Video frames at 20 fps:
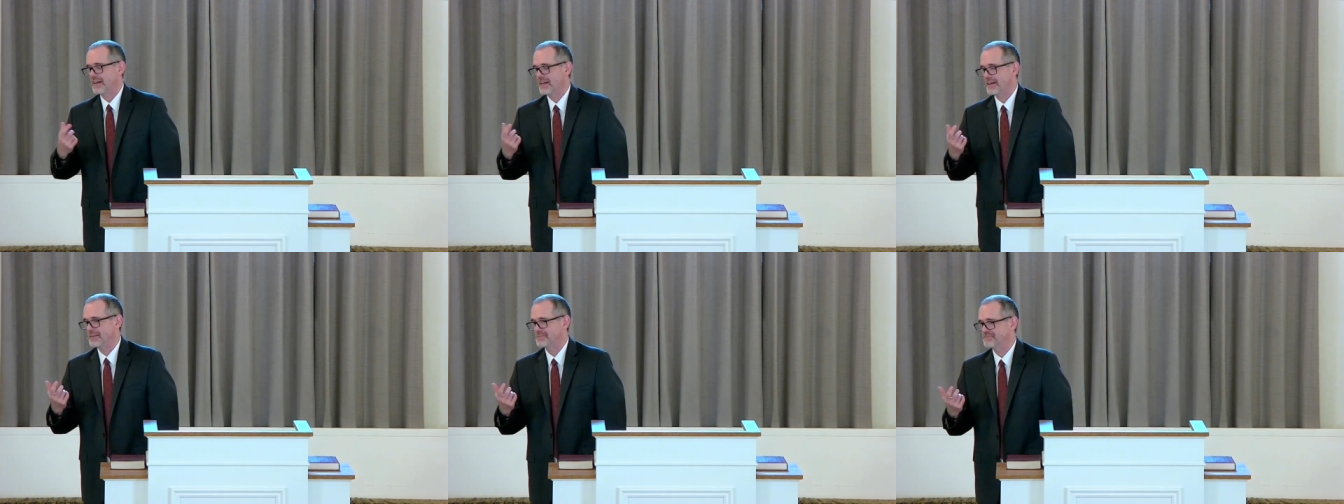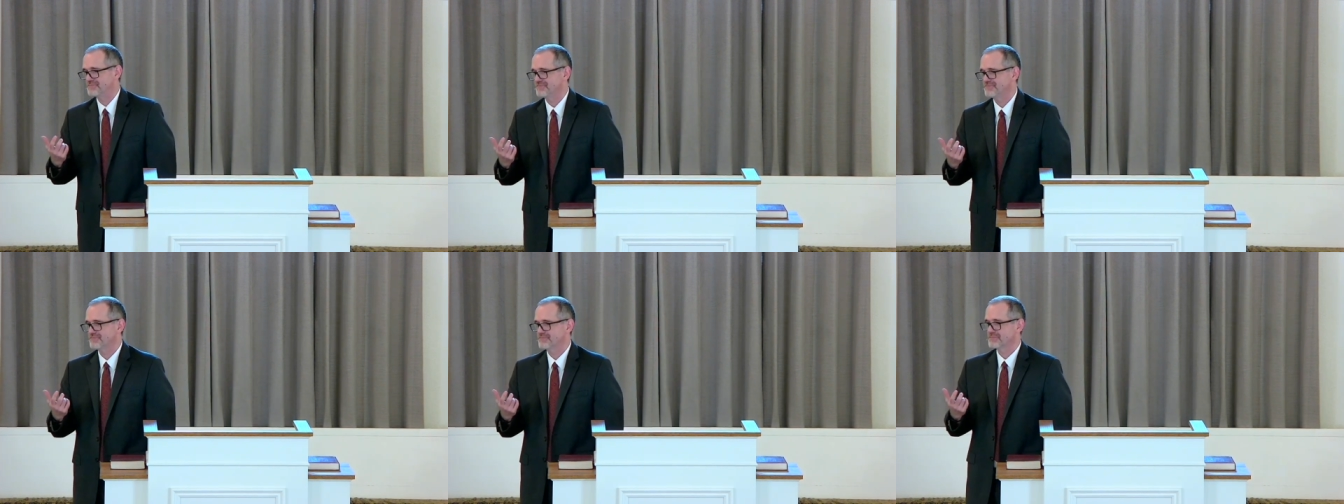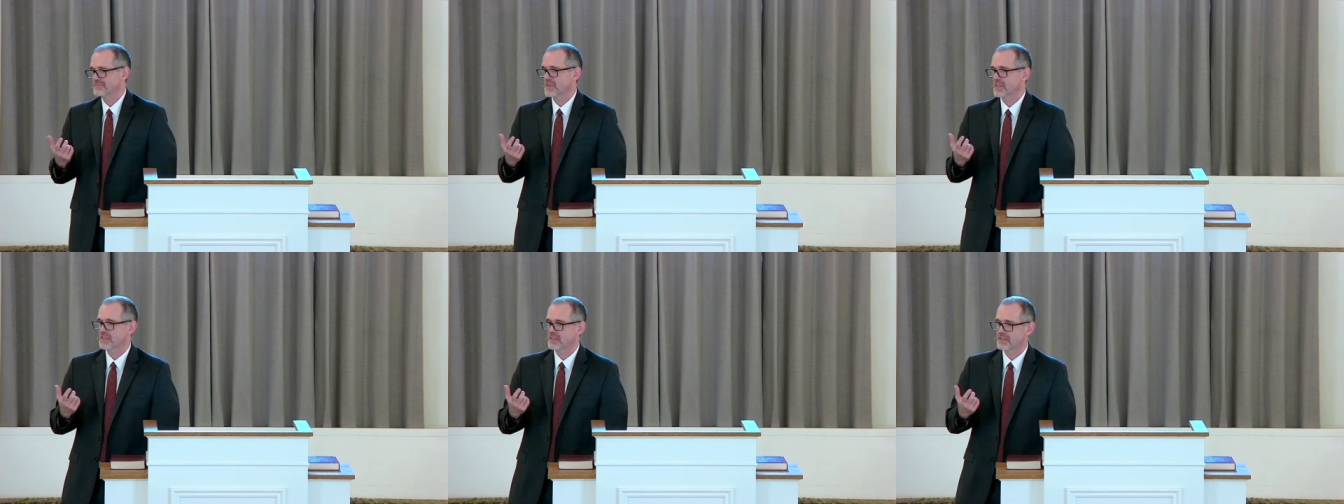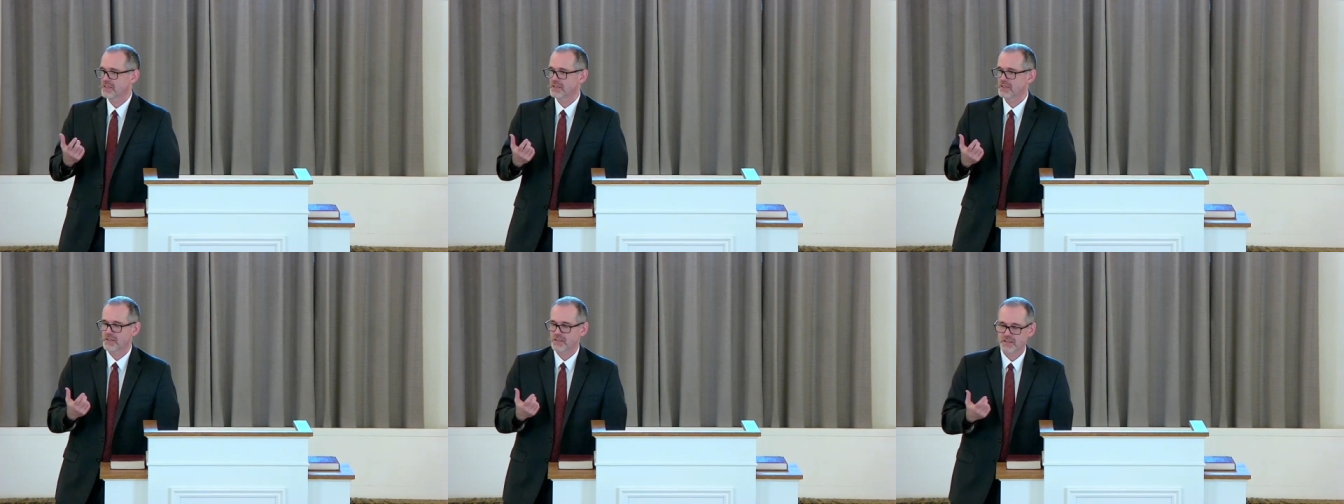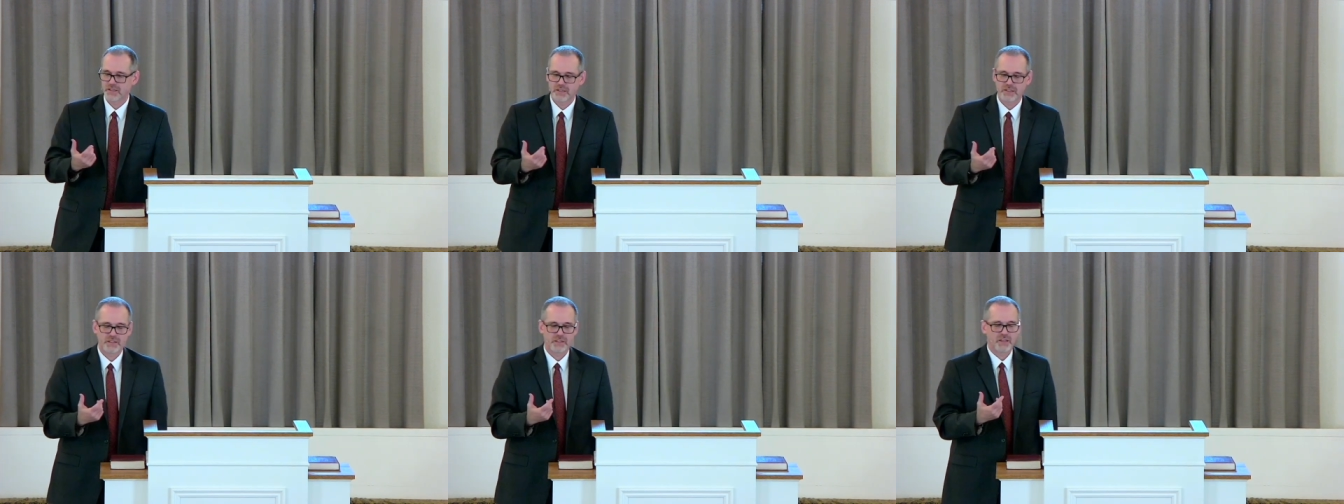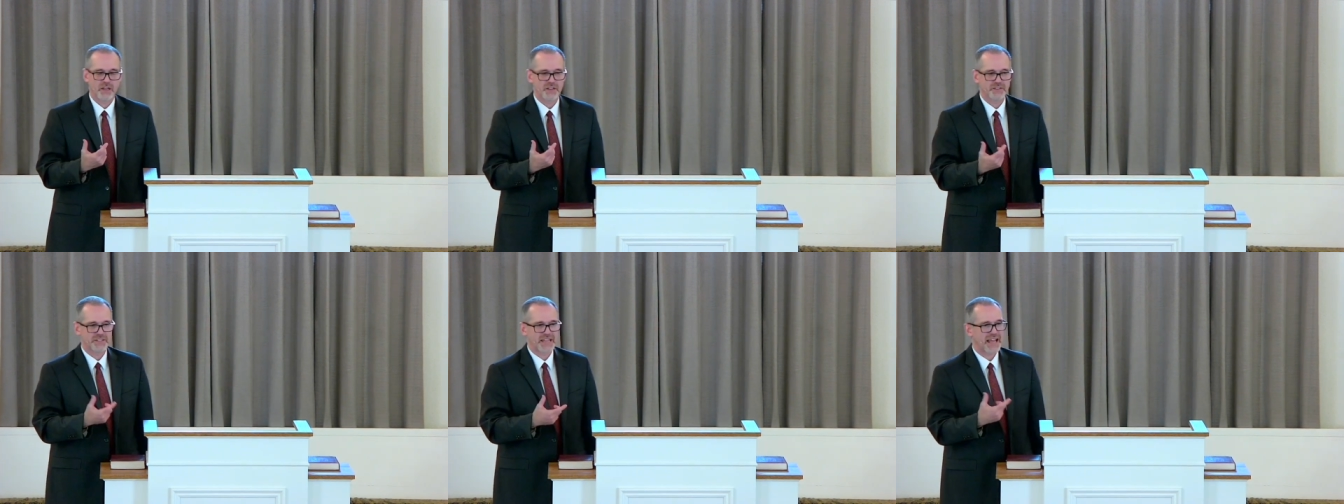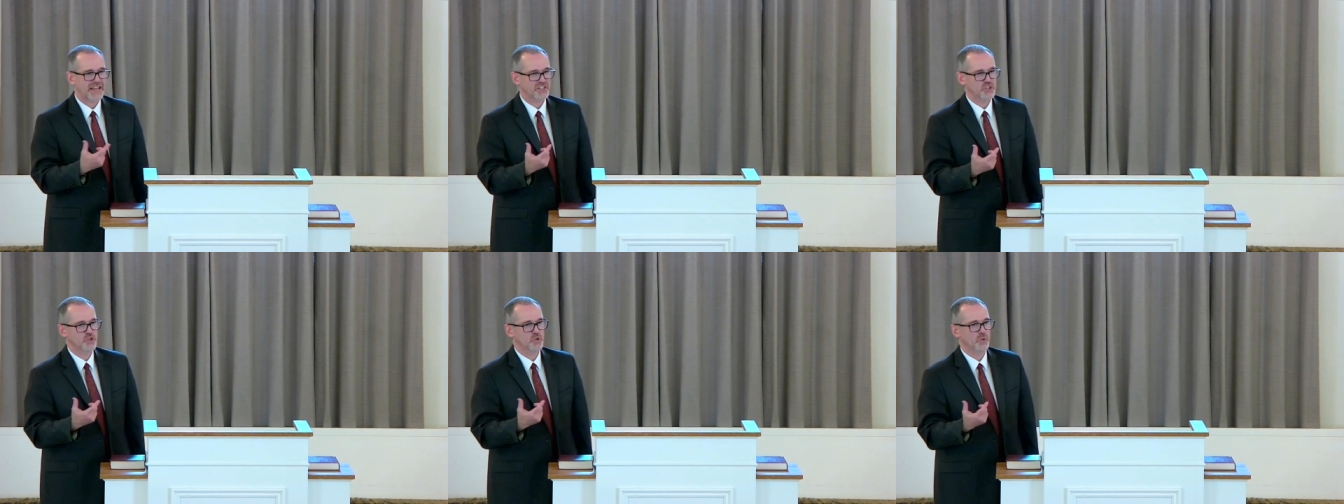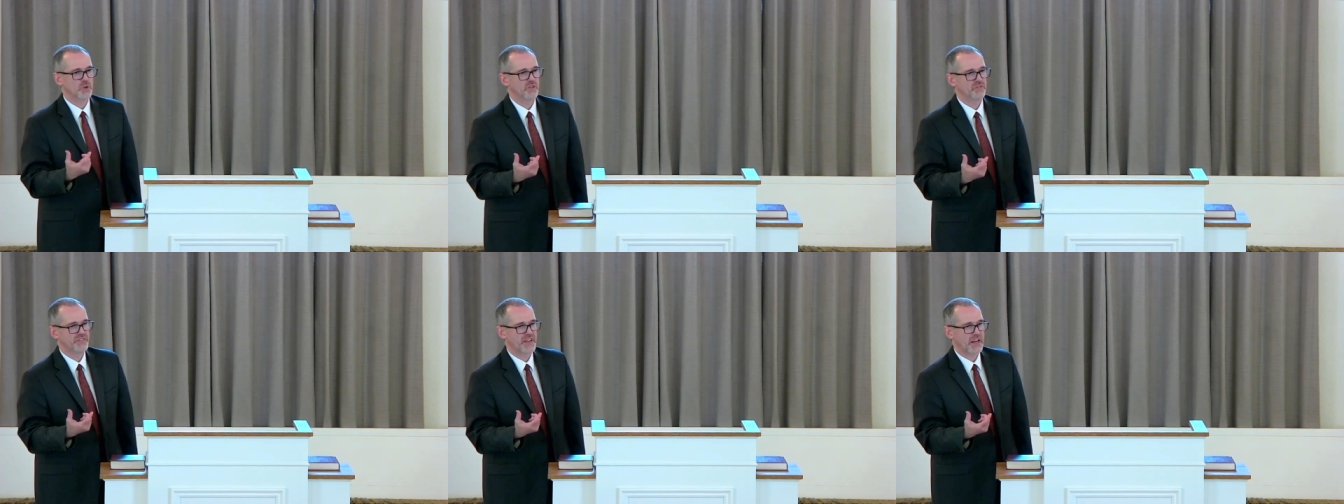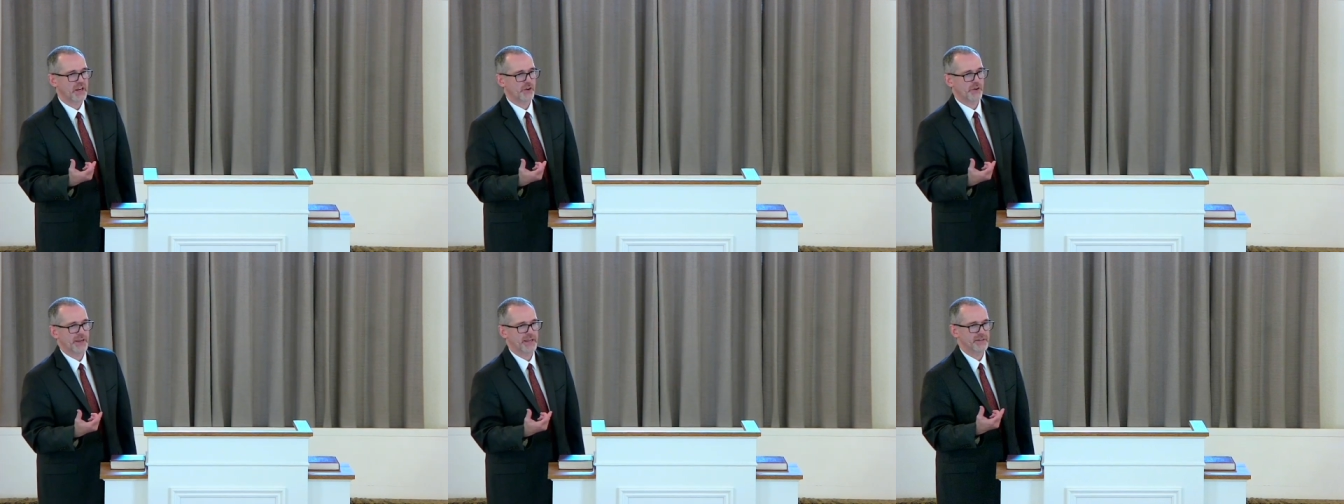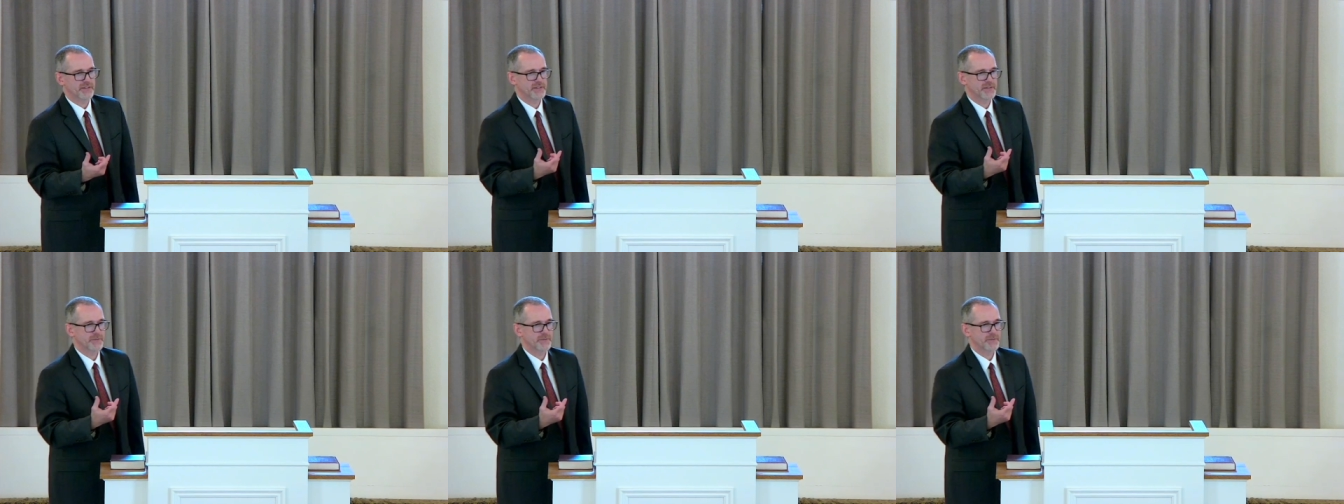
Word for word: um, a textual variant.